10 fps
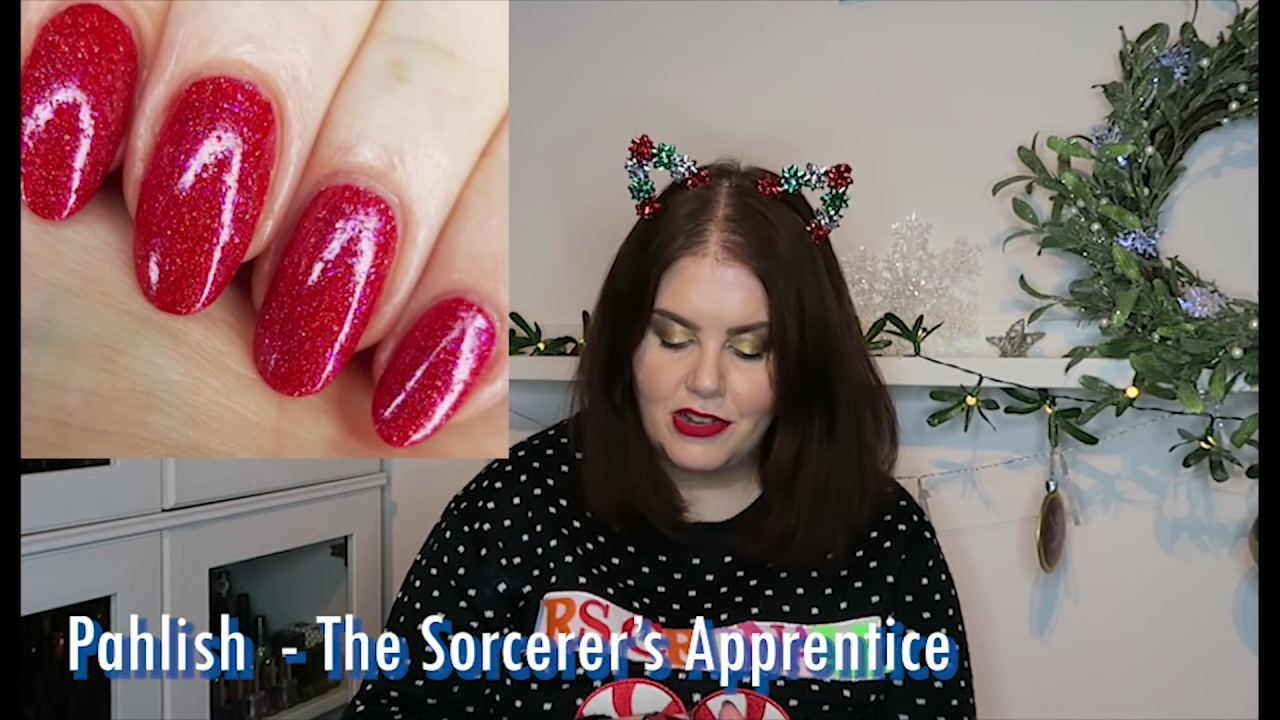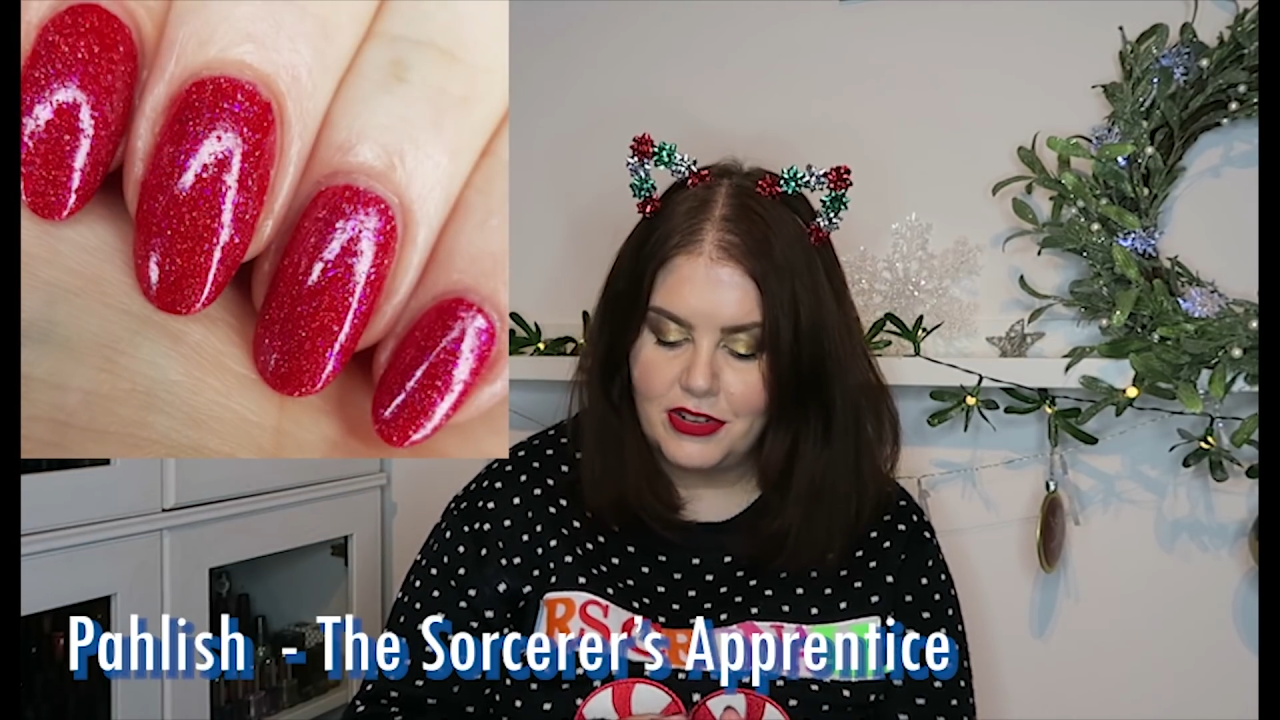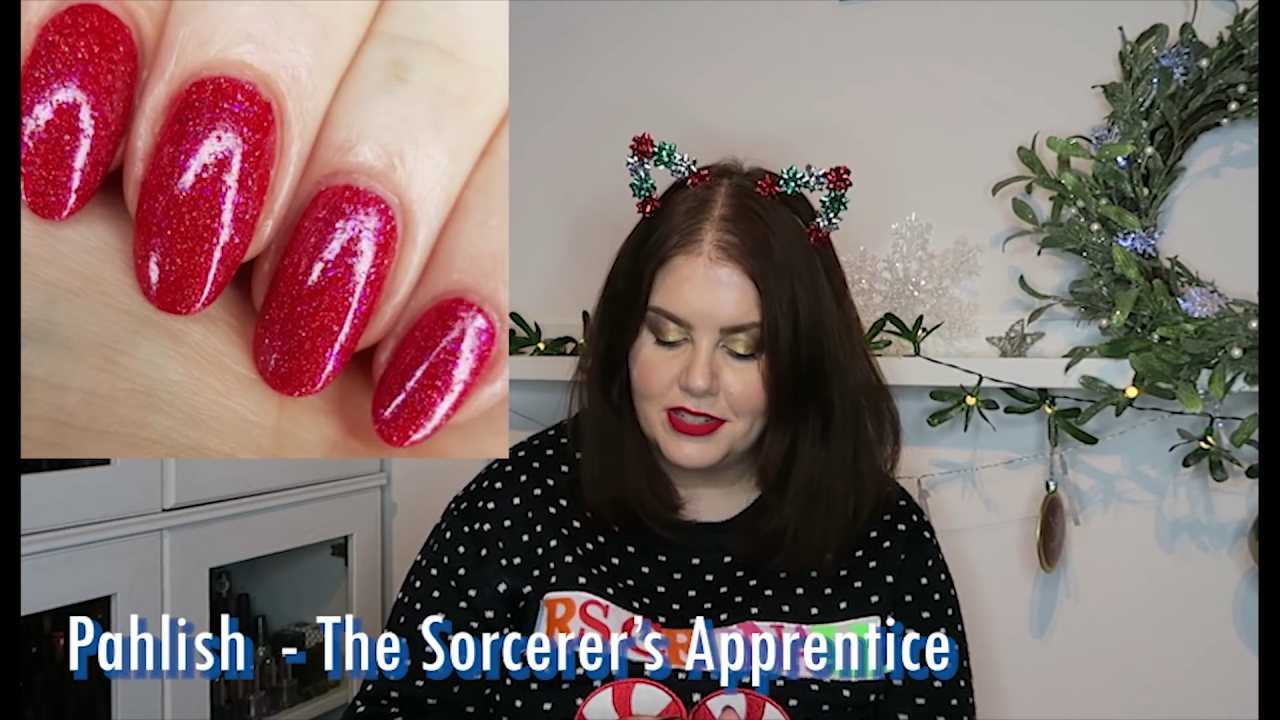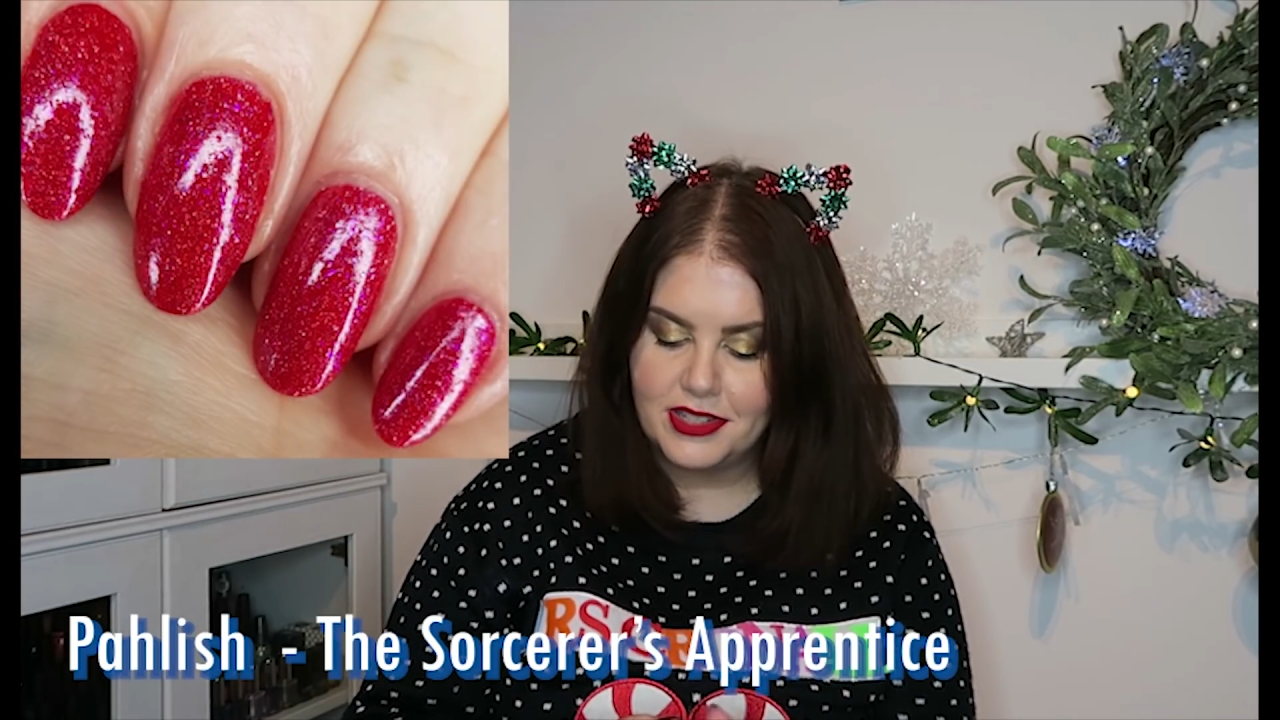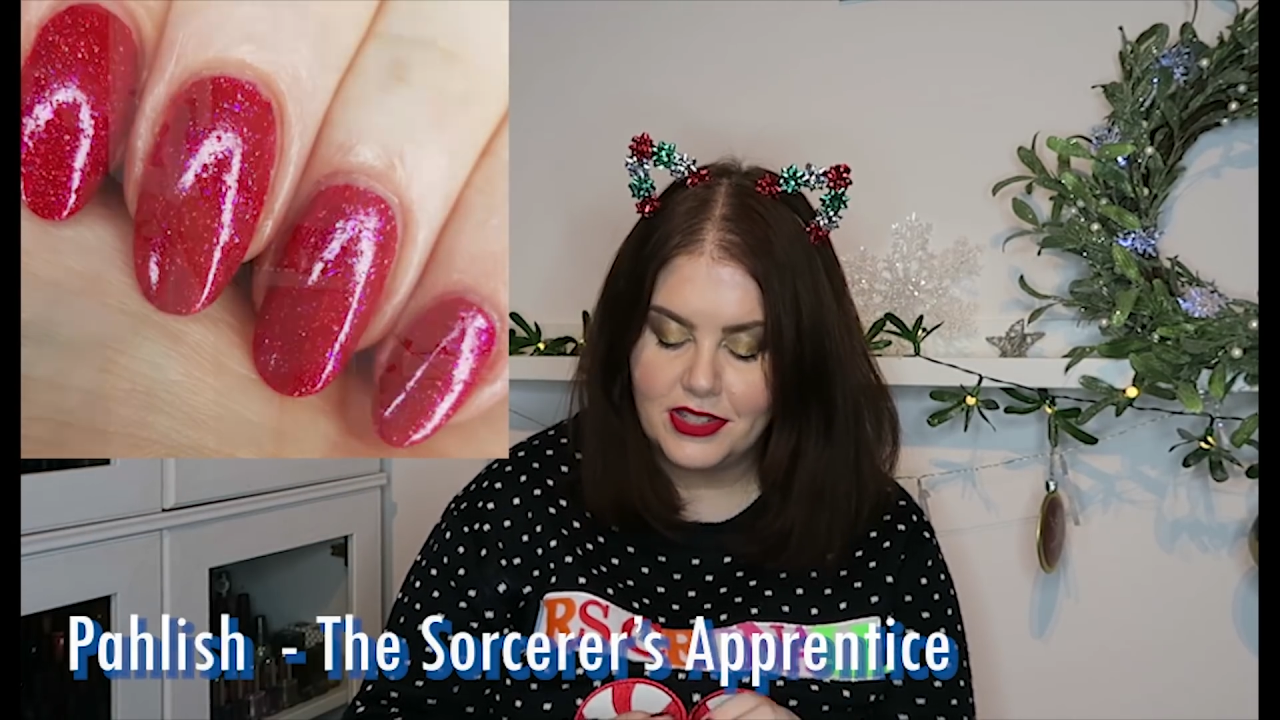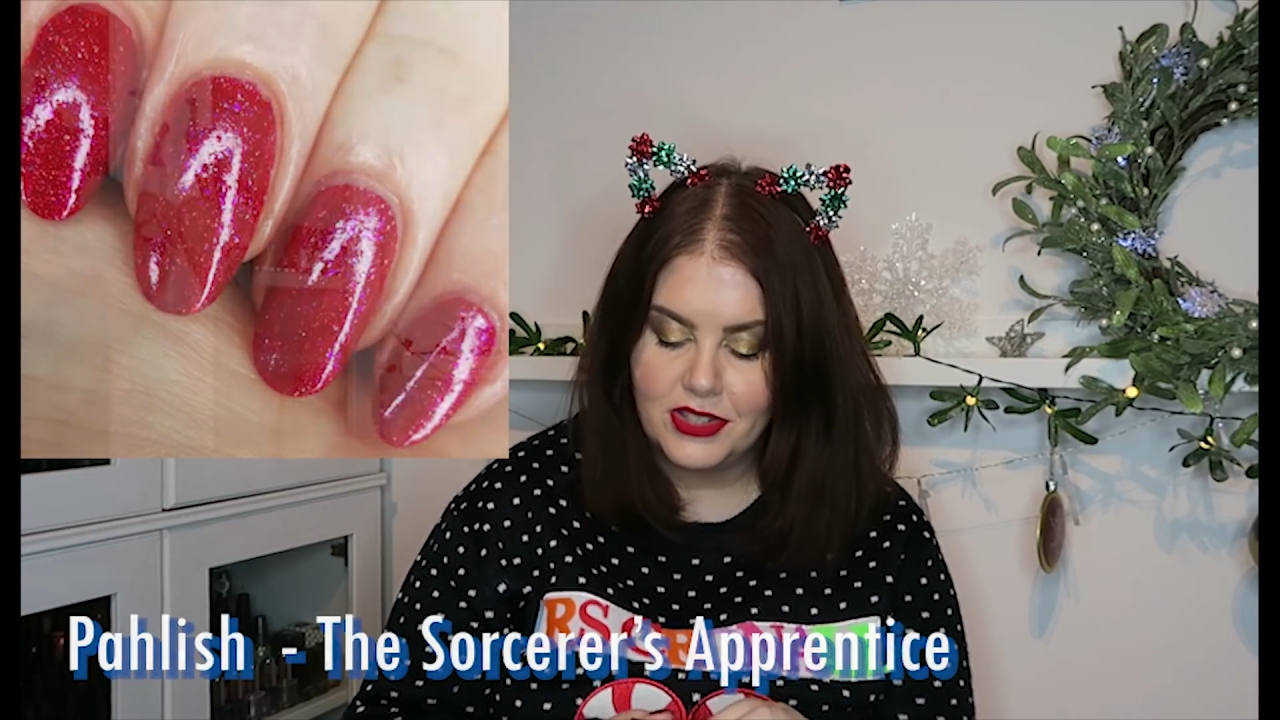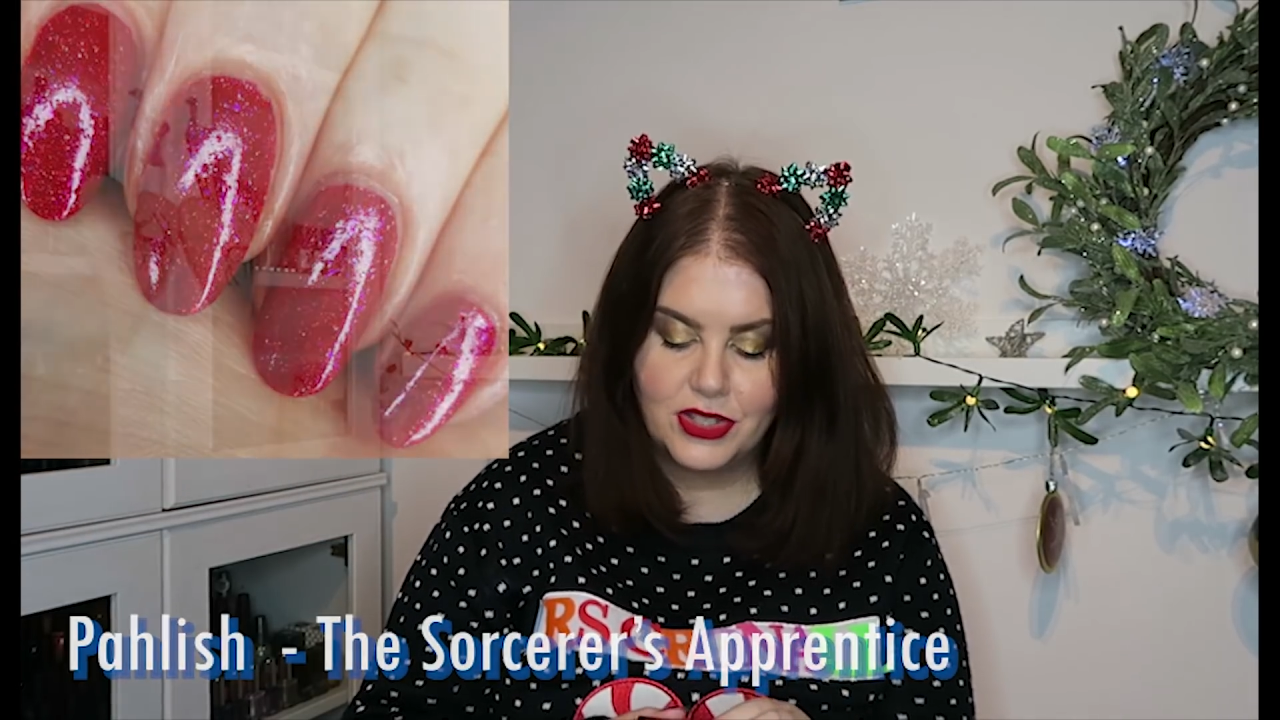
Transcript: looks